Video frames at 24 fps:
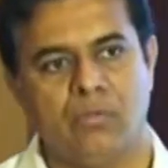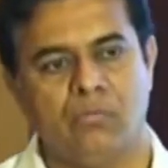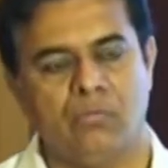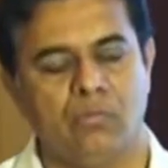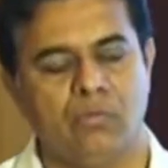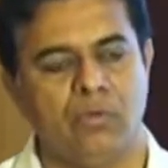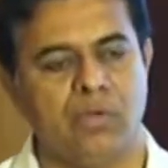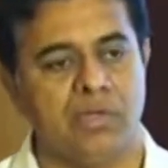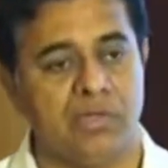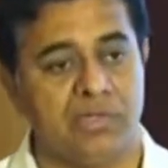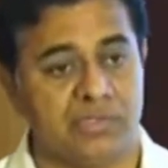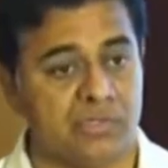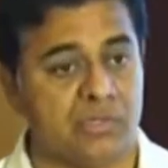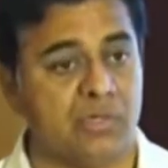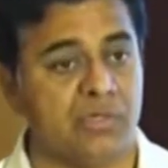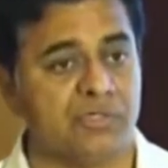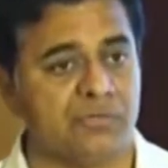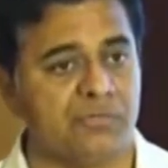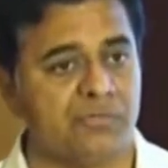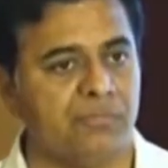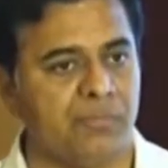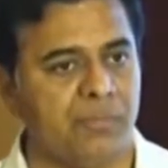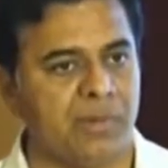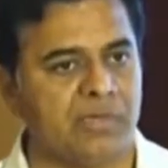in search
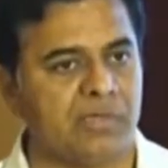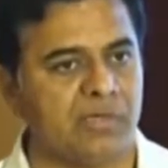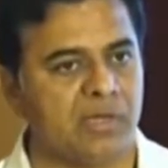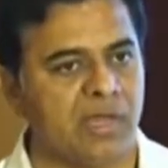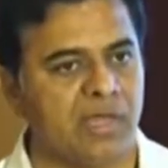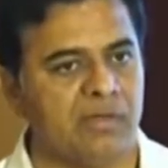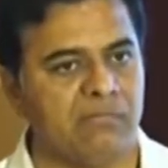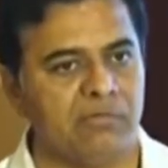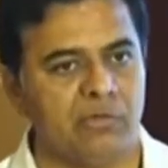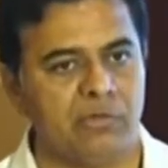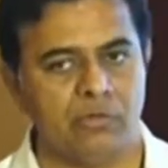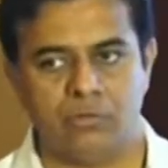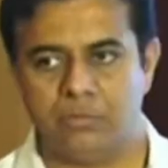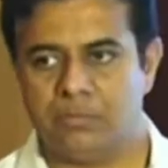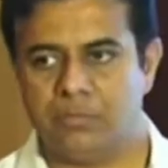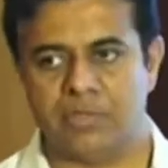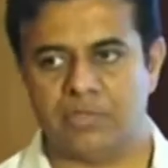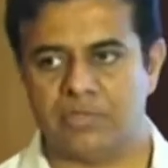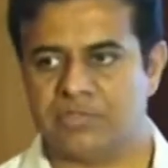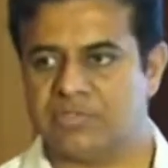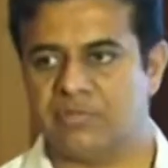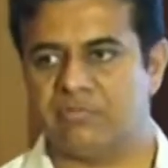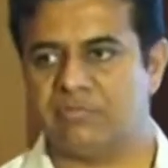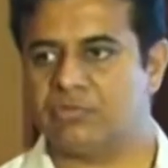of better livelihood
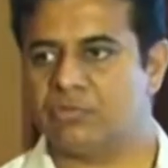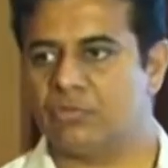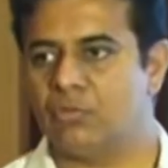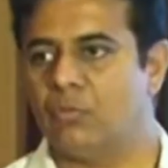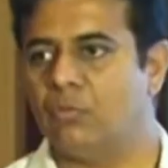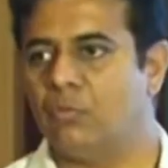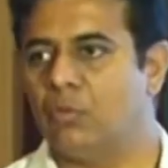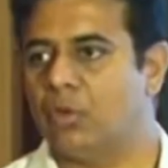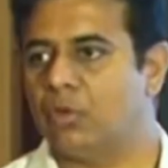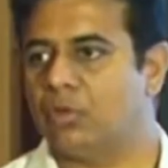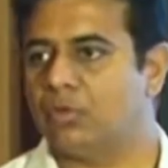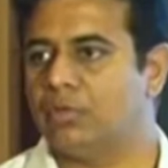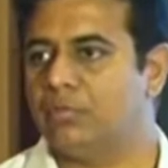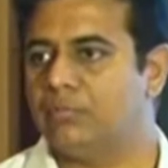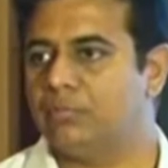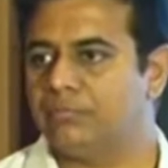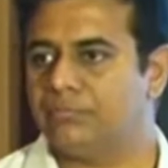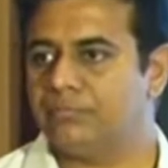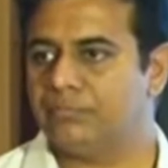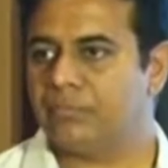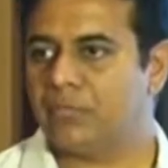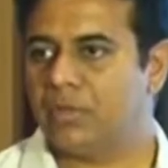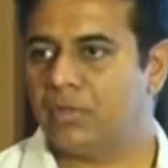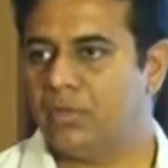because there was no water.
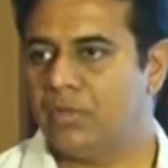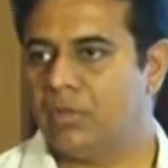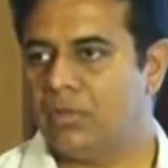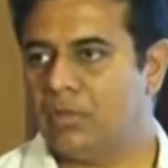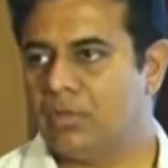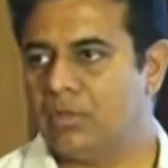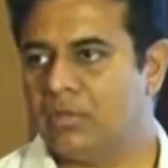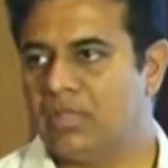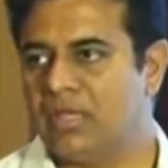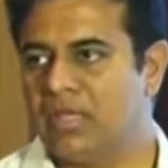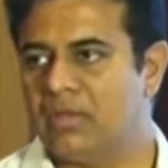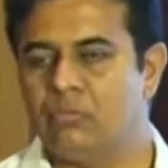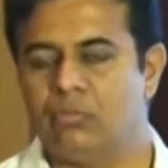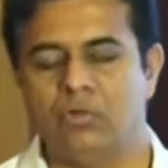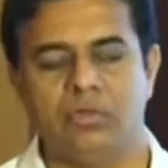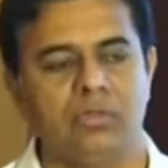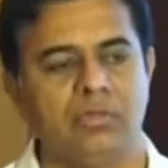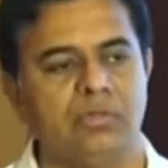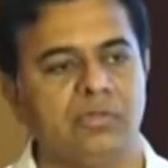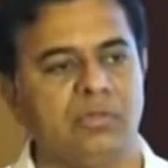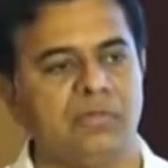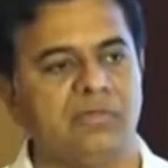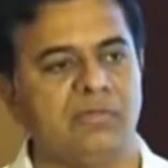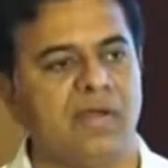They would
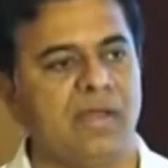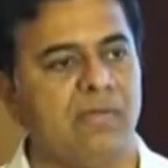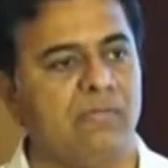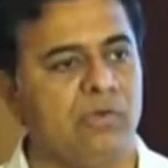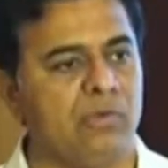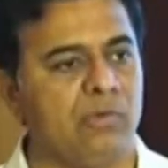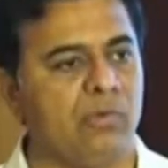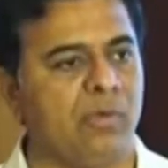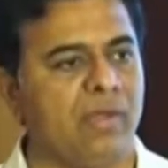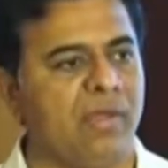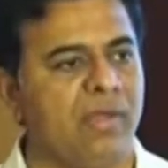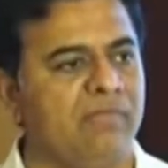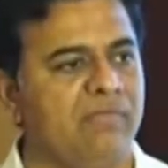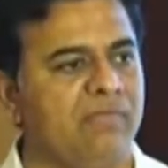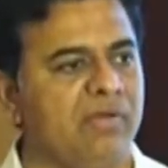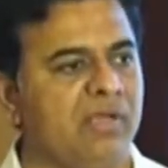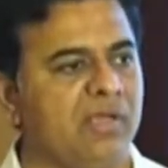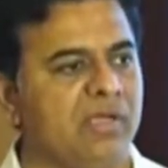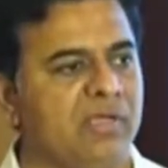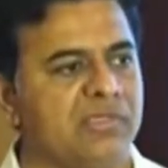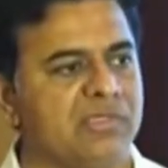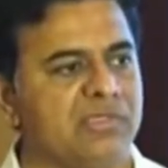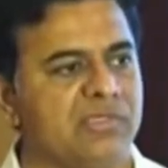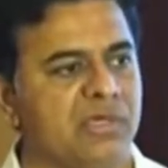travel to every
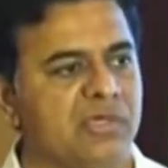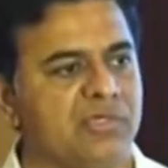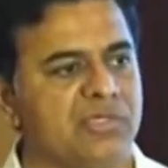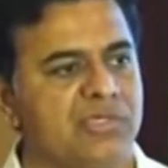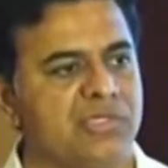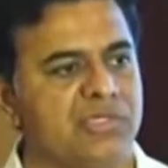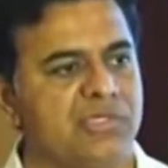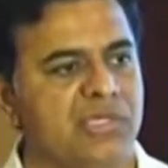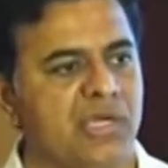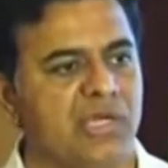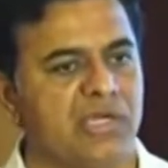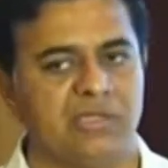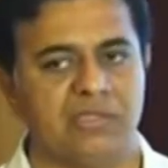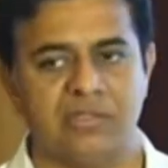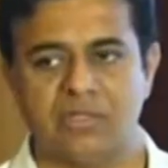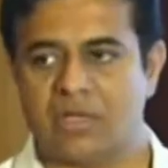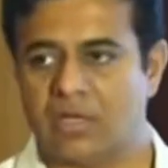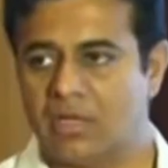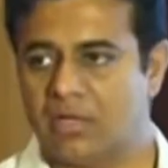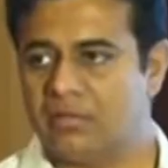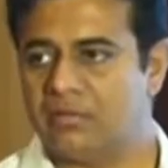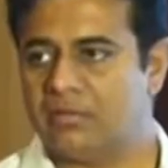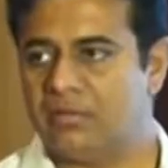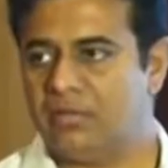construction site in the
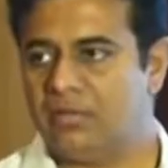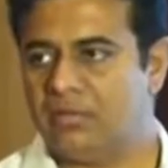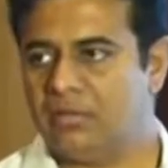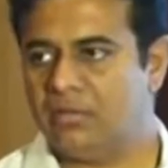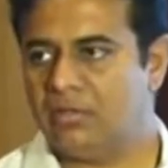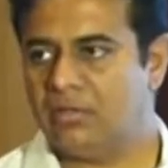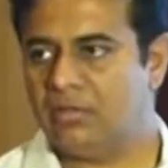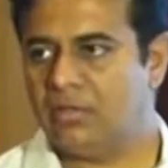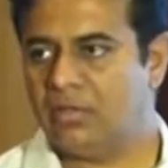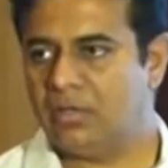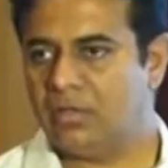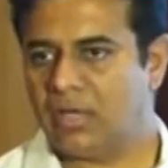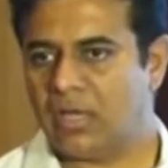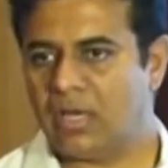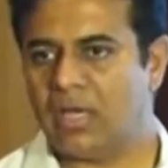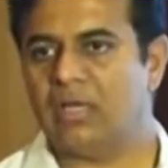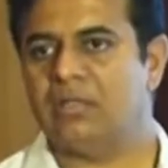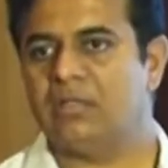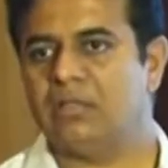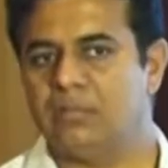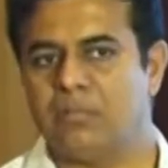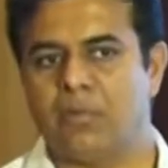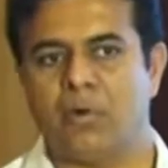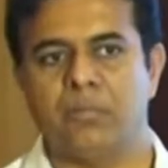country, and
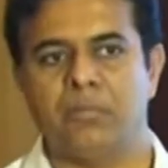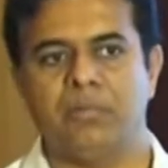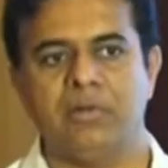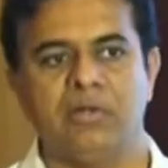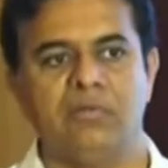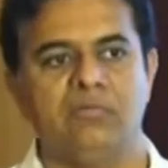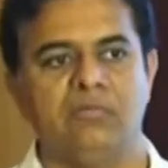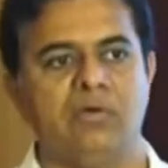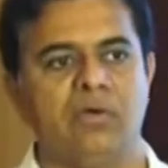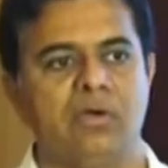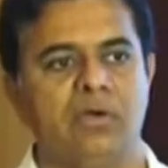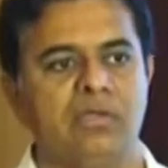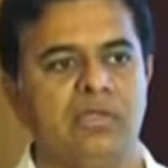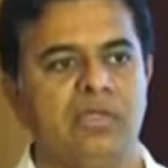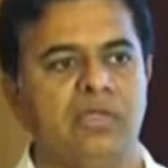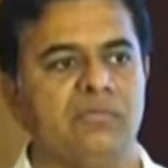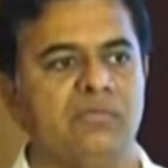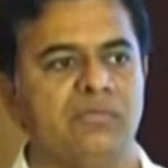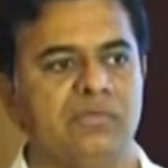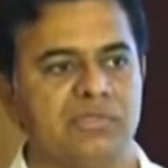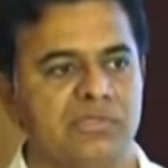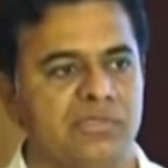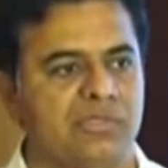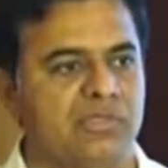the popular word that
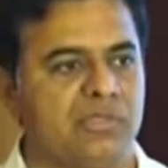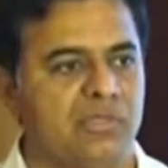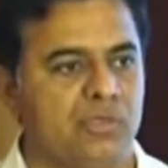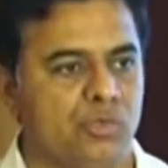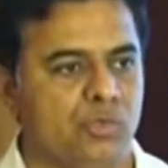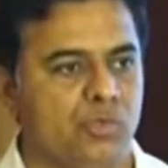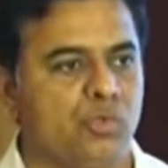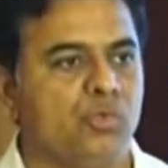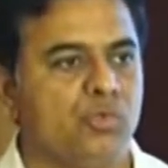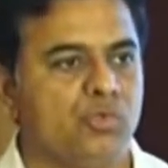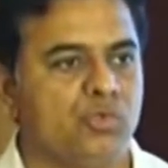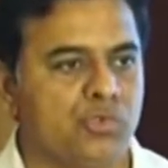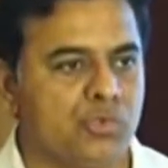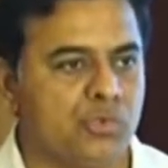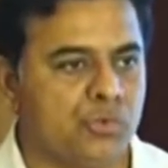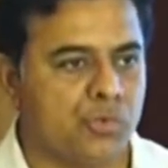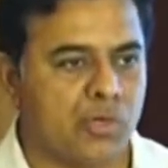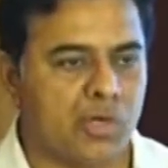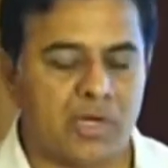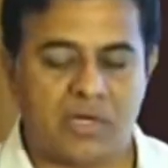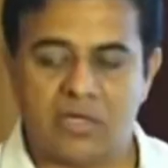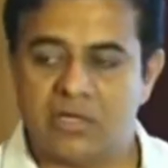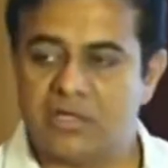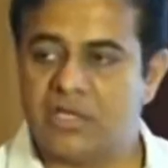was used to
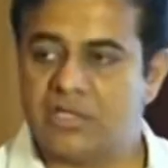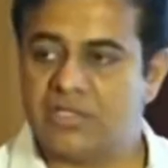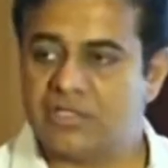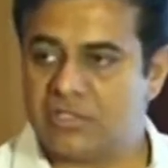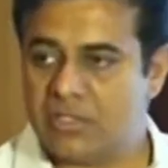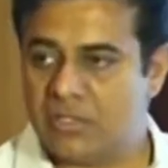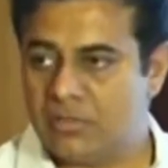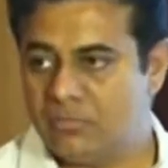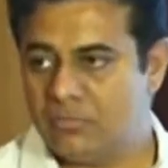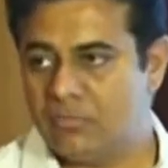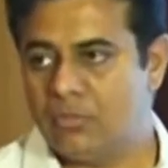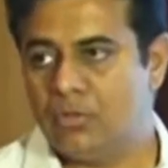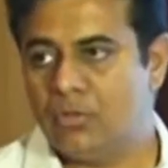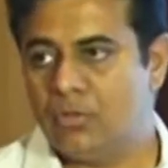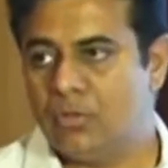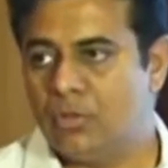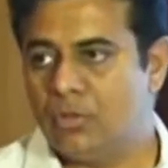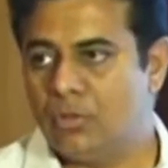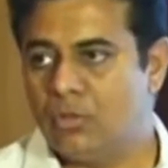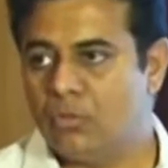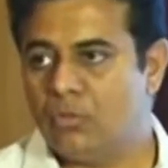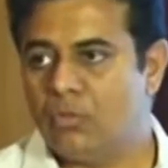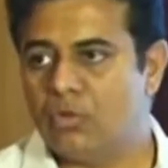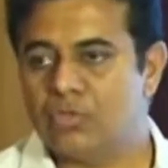recognize them
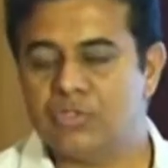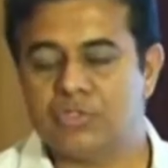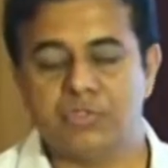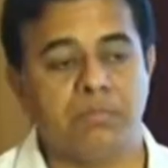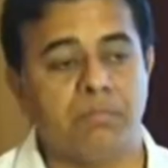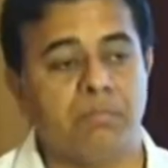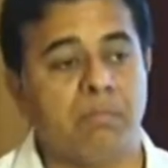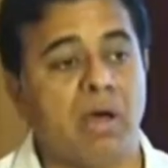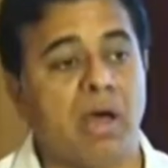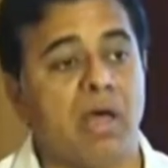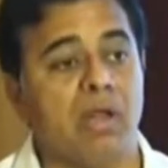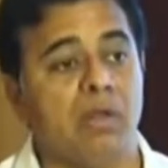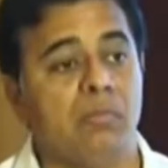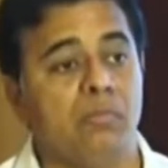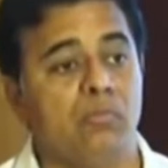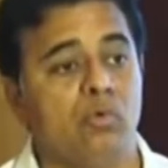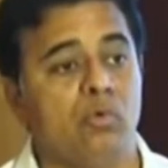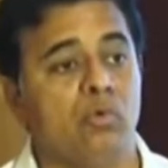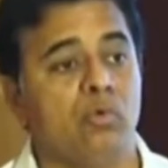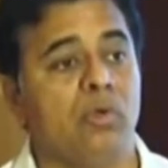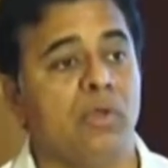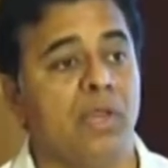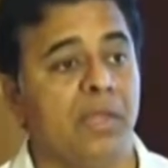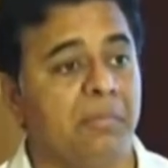was
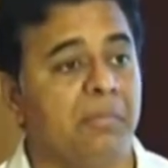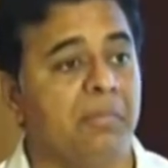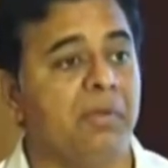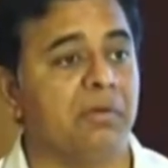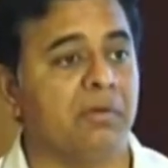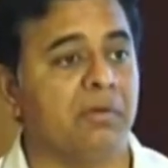Palamuru labor.